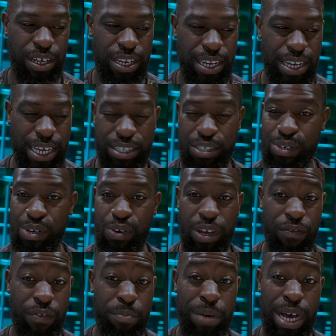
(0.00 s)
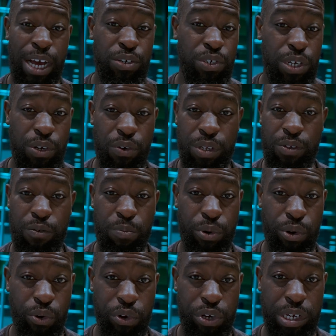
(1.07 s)
let you know if I'm actually going to
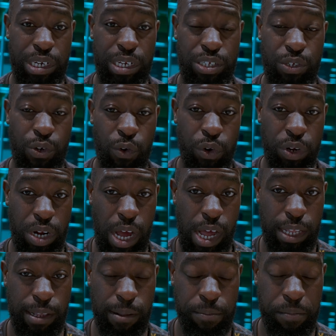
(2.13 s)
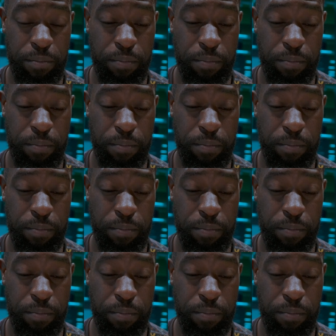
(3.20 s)
pre-order this or not.